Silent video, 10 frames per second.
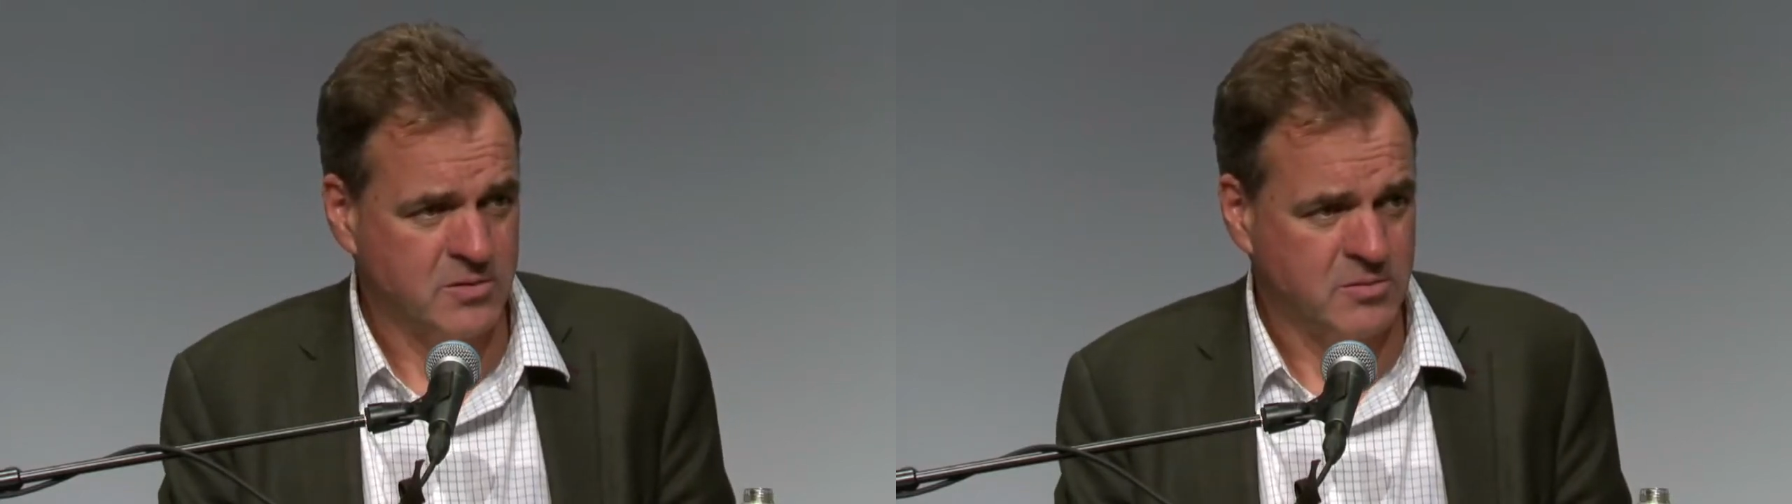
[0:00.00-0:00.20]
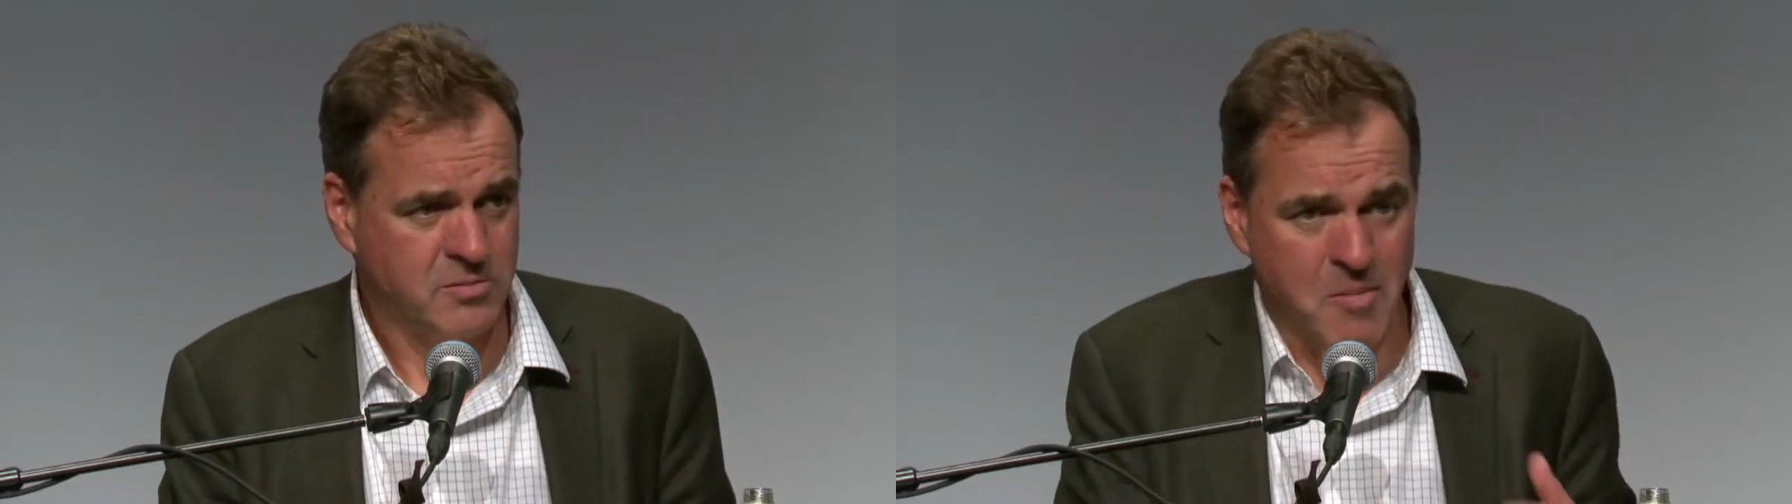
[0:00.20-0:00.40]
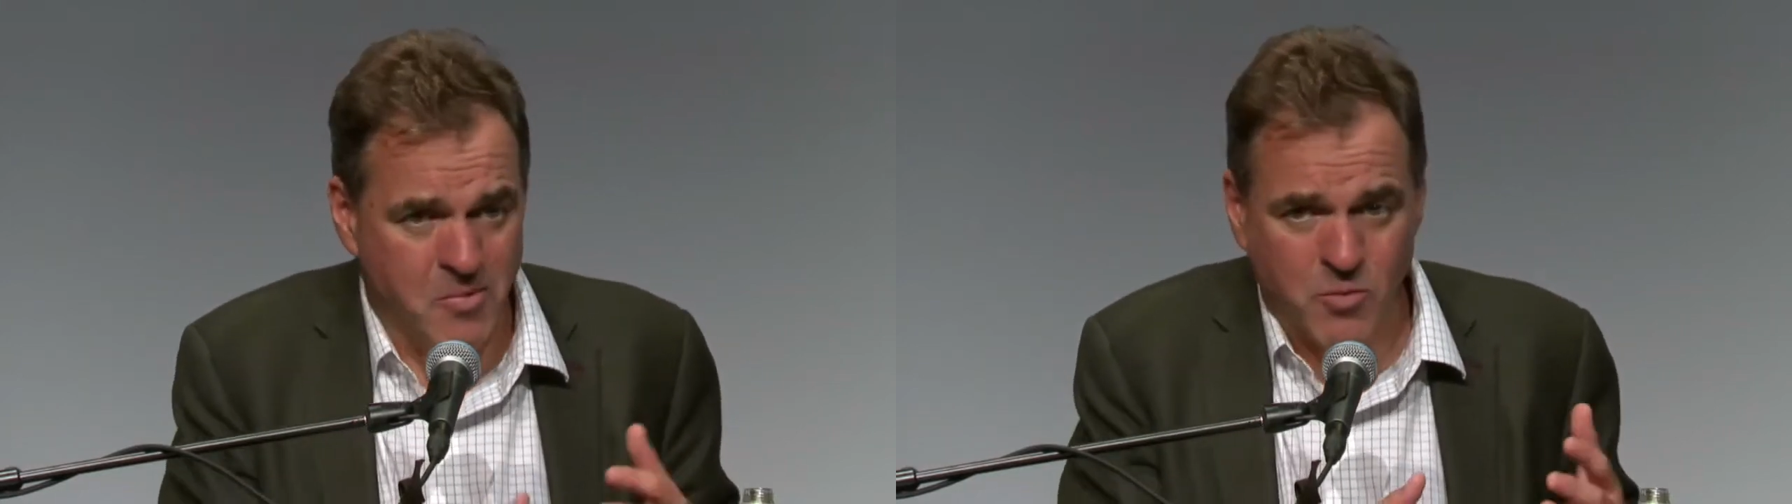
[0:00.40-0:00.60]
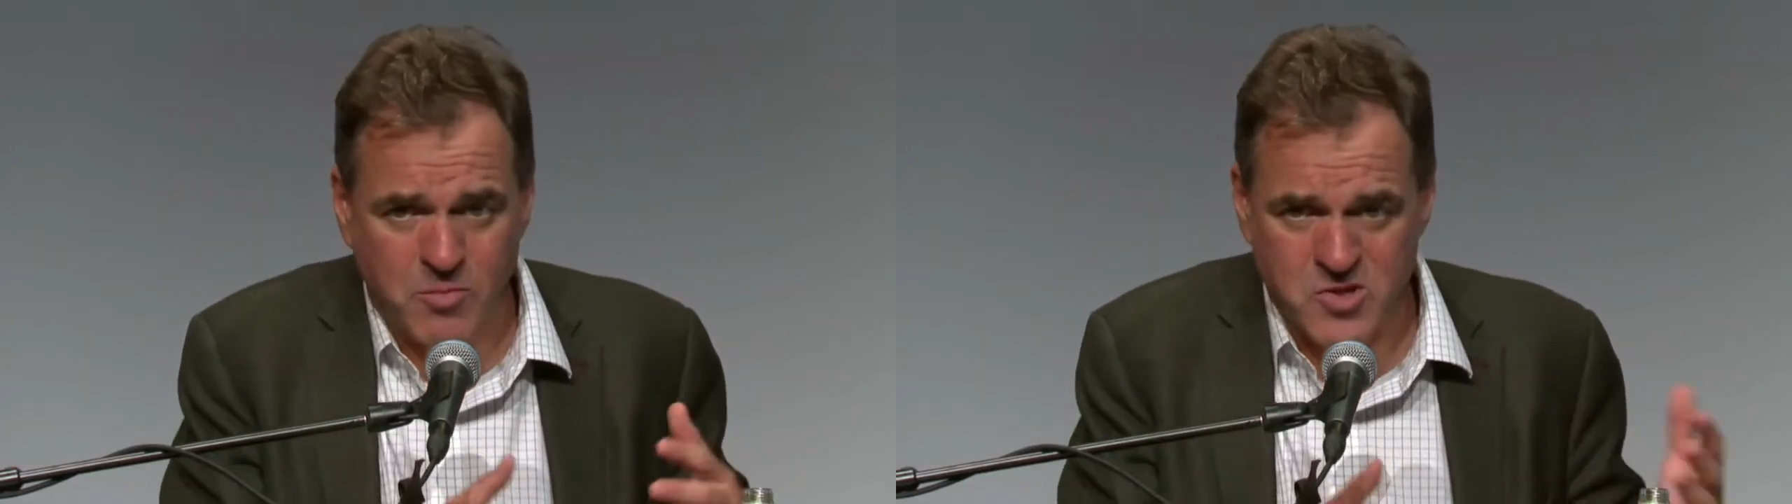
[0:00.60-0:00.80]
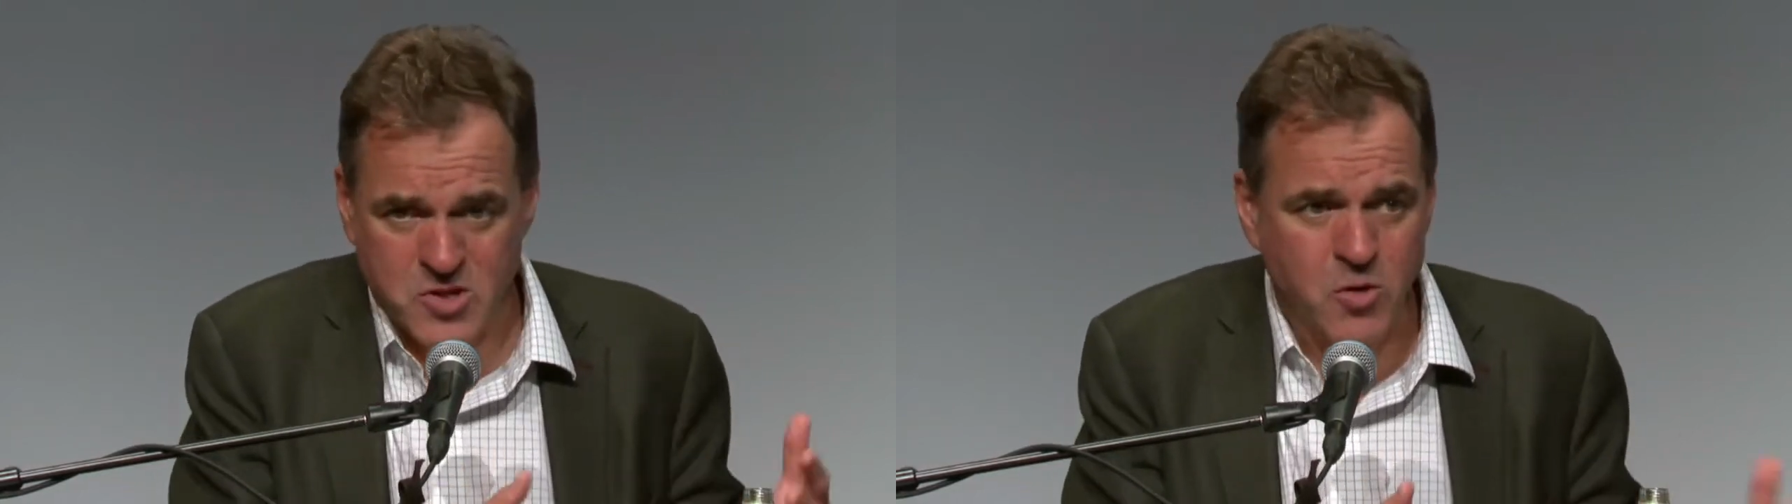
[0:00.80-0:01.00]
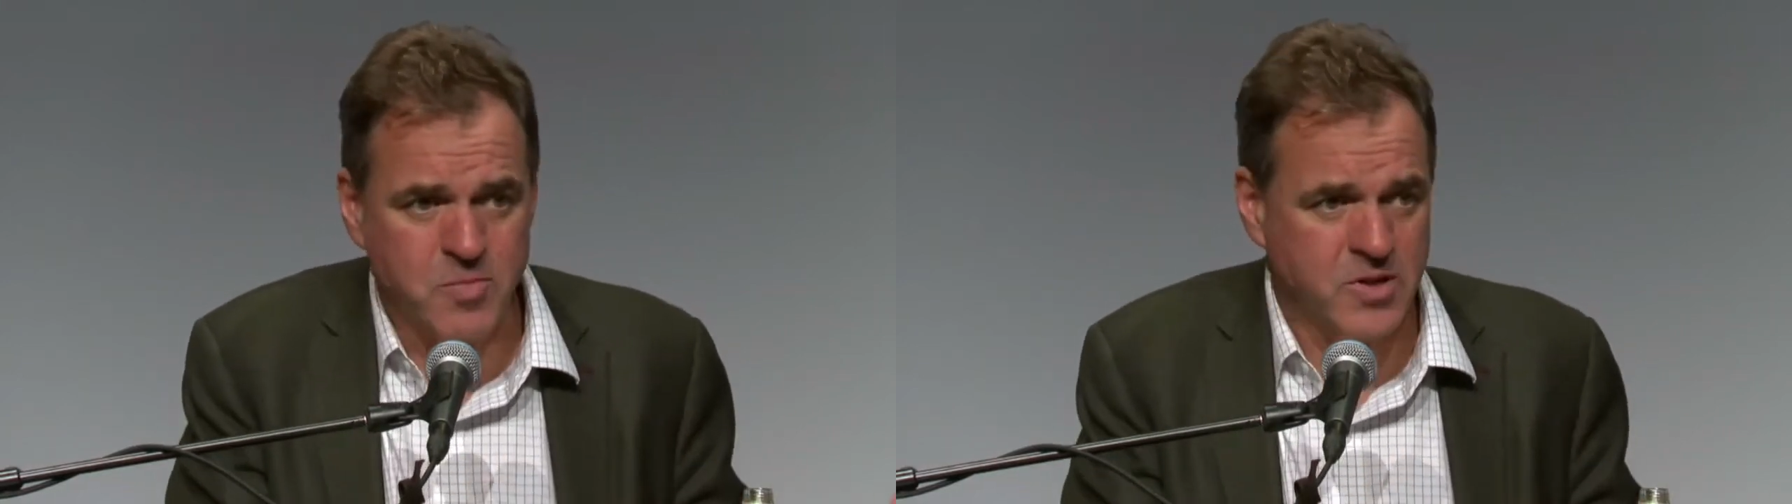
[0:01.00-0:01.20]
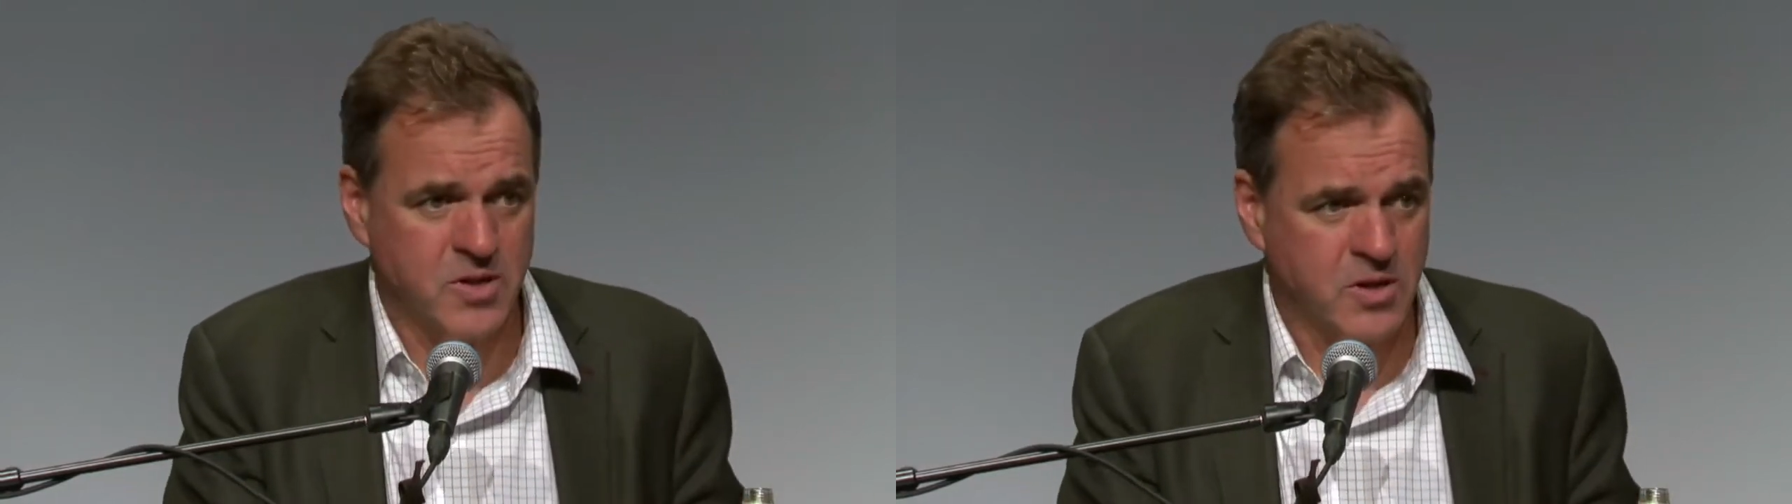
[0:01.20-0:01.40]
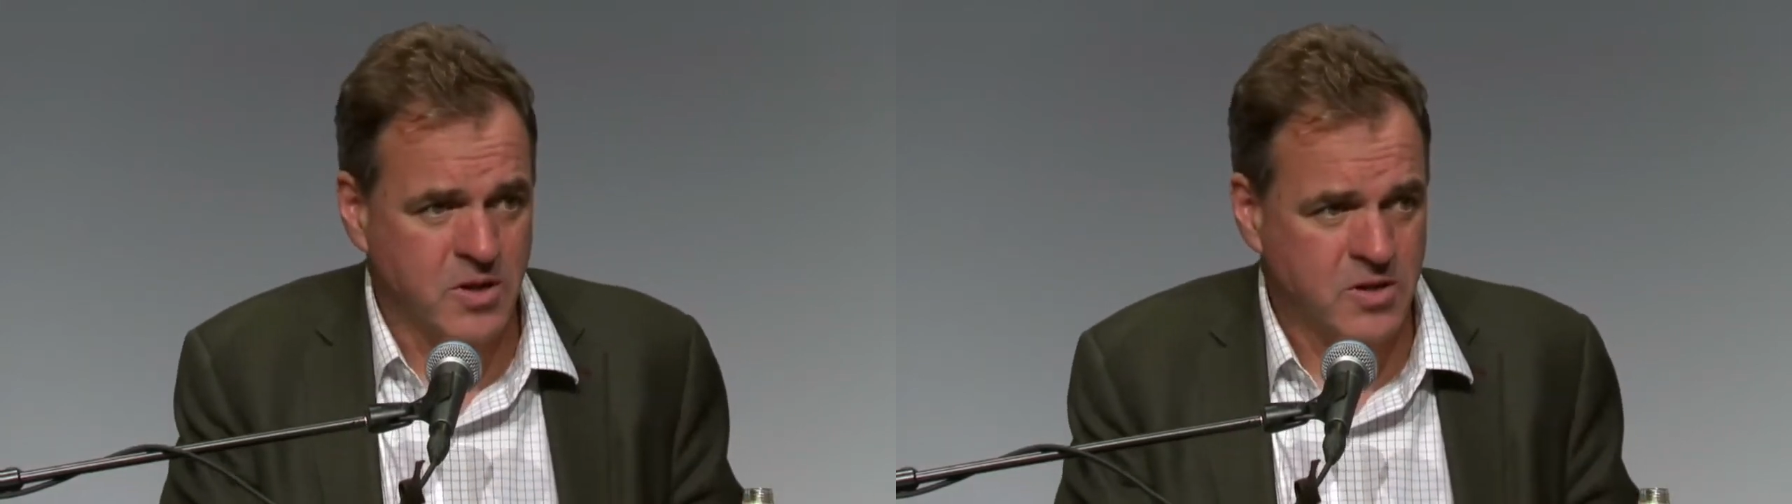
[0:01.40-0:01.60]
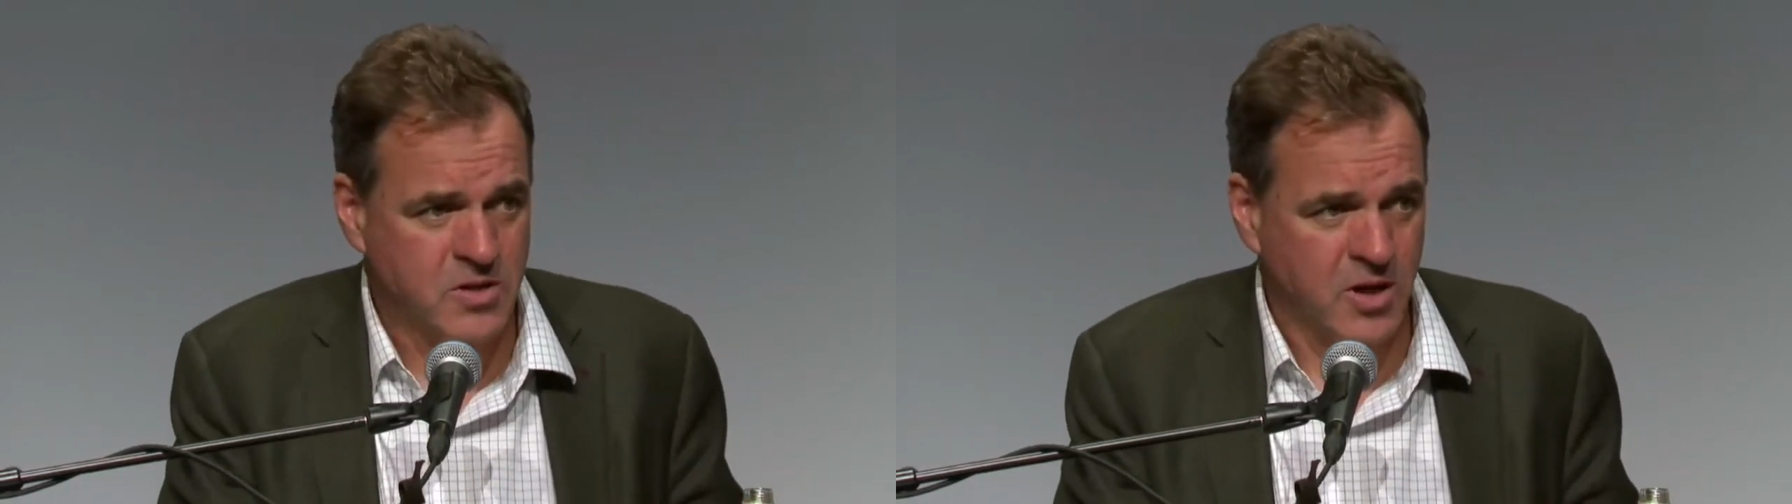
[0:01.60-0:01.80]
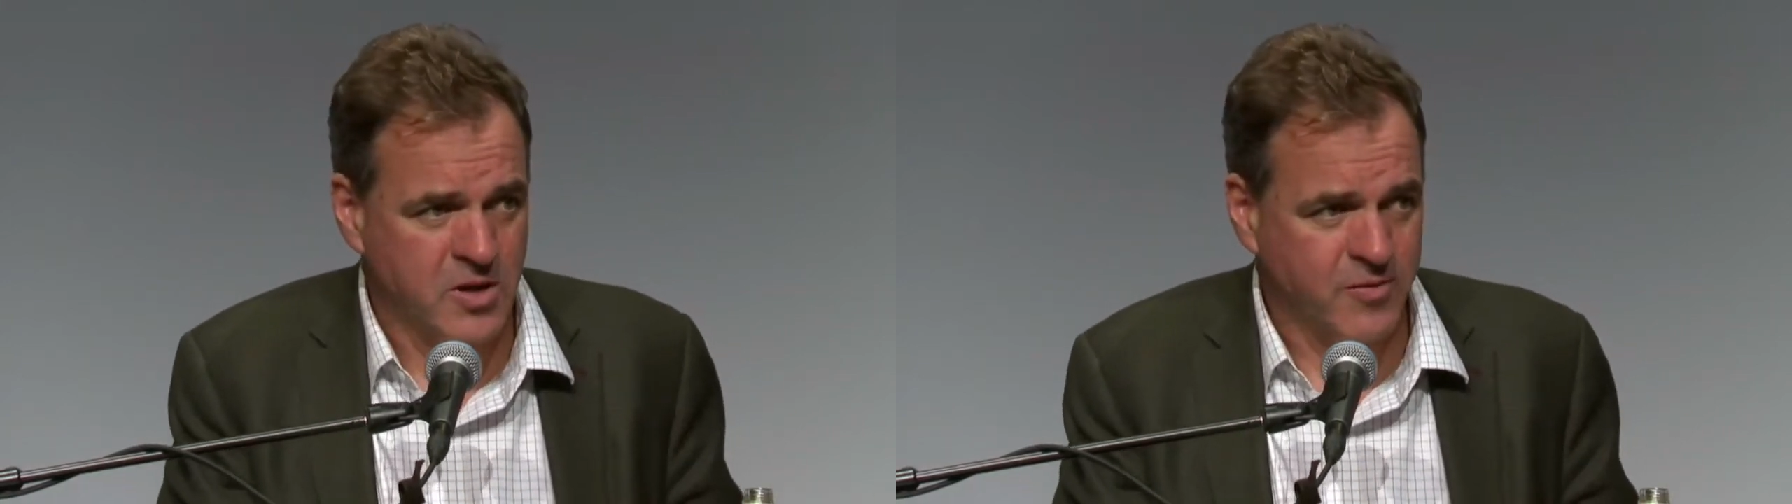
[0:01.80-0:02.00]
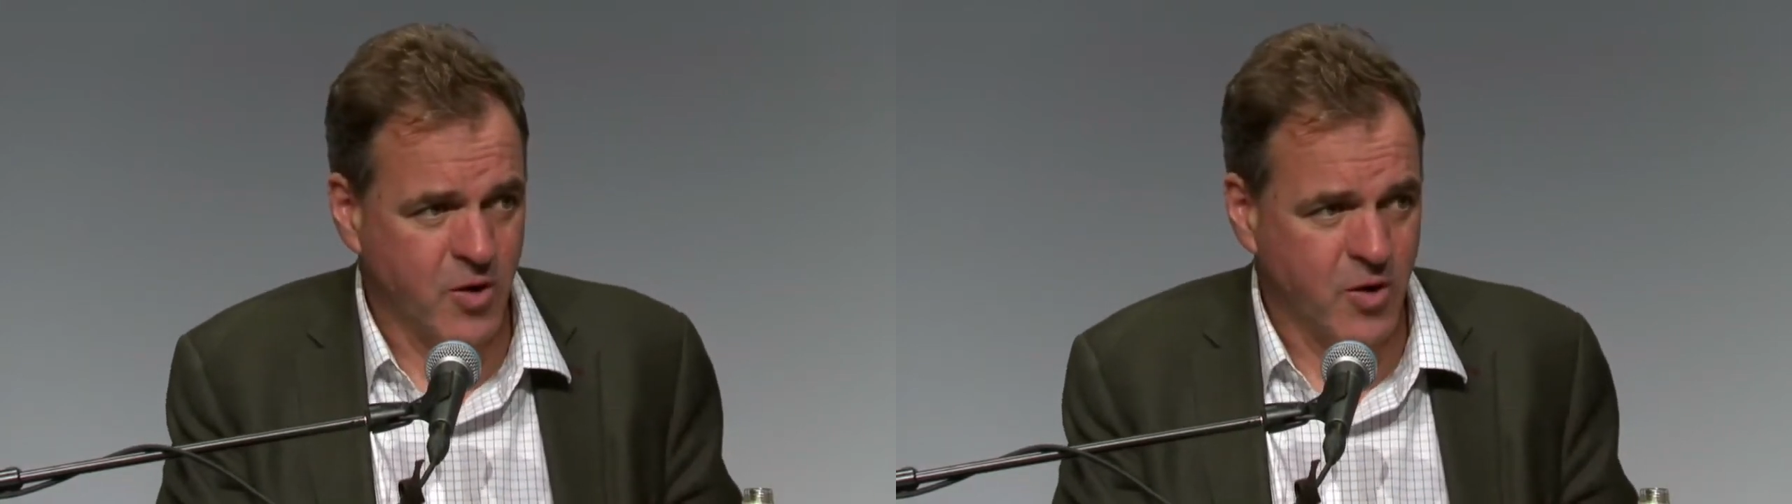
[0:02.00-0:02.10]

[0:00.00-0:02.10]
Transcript: Remember, almost nobody died of